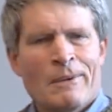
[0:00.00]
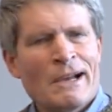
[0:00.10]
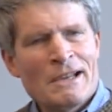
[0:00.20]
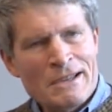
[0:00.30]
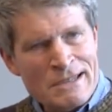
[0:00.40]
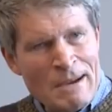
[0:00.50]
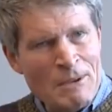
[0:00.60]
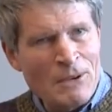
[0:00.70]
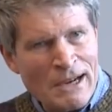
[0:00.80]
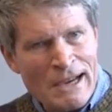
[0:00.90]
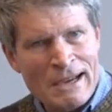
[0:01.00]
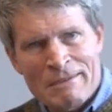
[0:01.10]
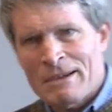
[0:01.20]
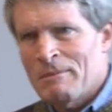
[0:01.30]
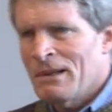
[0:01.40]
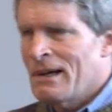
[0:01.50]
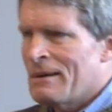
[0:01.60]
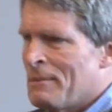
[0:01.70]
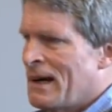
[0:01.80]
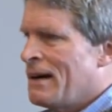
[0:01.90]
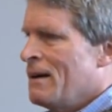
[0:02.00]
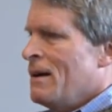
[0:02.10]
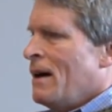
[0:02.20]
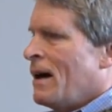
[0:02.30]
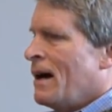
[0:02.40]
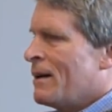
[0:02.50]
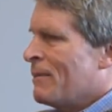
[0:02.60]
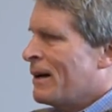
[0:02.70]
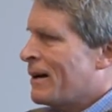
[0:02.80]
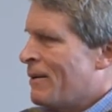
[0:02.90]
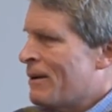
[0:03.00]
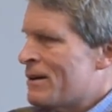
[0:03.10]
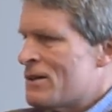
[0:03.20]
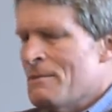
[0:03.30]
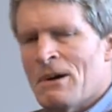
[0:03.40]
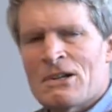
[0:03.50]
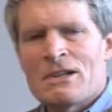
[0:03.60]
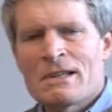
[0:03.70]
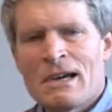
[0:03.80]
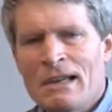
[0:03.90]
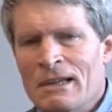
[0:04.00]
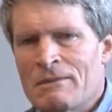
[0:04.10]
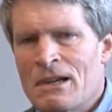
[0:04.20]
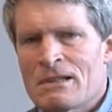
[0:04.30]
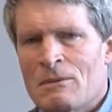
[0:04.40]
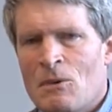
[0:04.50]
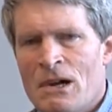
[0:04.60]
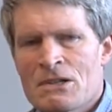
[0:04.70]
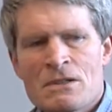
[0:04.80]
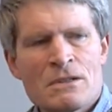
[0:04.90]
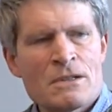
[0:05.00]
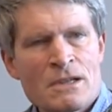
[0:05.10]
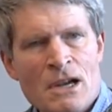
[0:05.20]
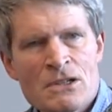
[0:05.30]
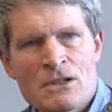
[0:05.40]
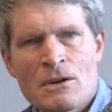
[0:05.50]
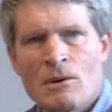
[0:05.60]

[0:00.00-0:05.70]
well, some of what I have to complain about. I don't want to go into too much detail. I'd love to get some questions and discussion